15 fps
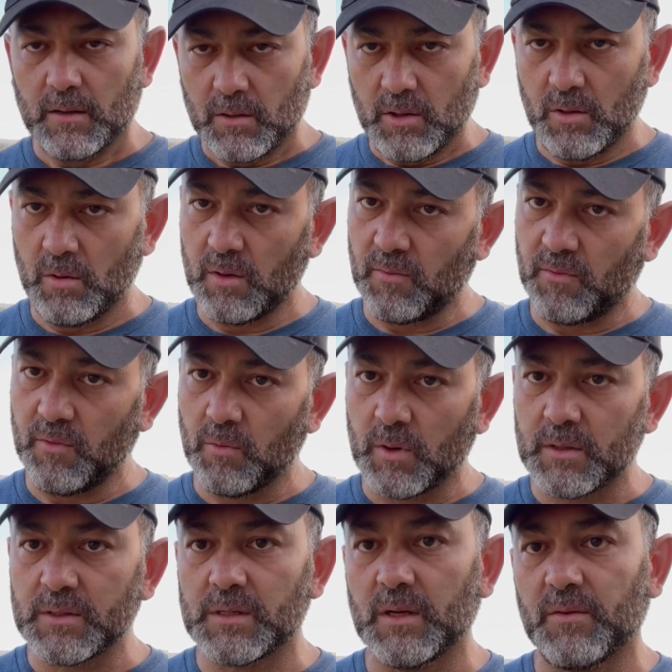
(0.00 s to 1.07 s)
If you want
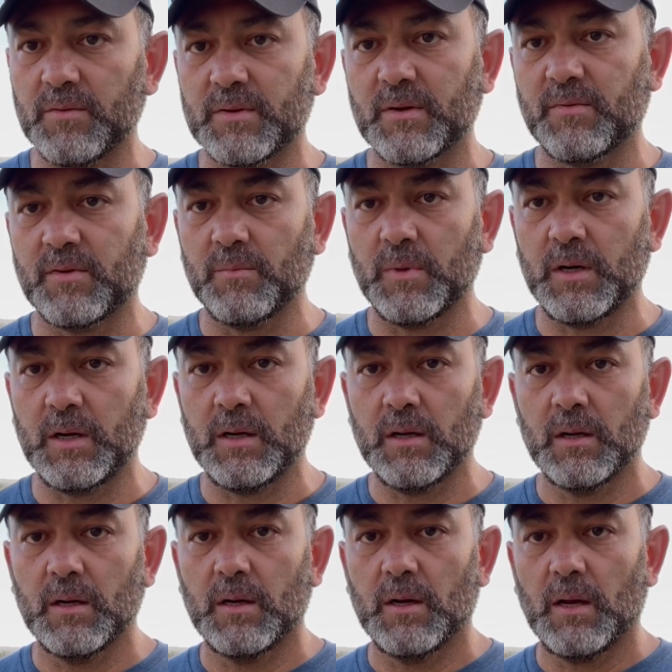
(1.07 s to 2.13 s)
to sell yourself some money,
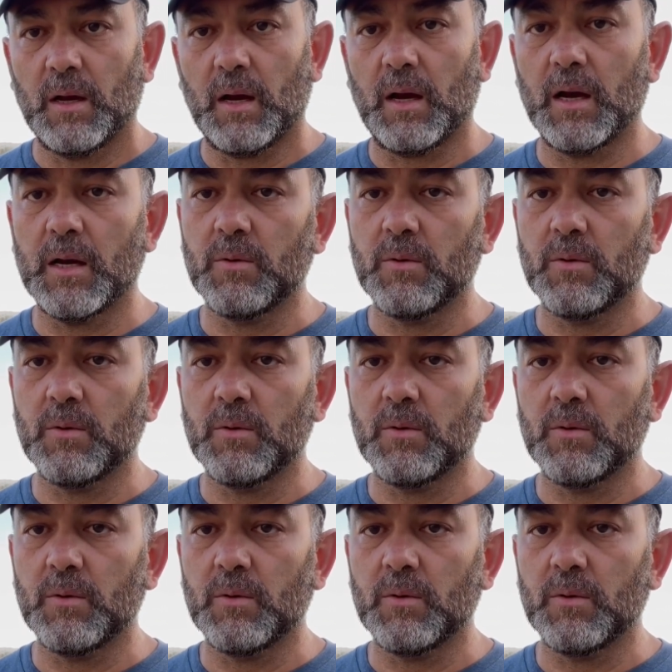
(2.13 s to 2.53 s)
I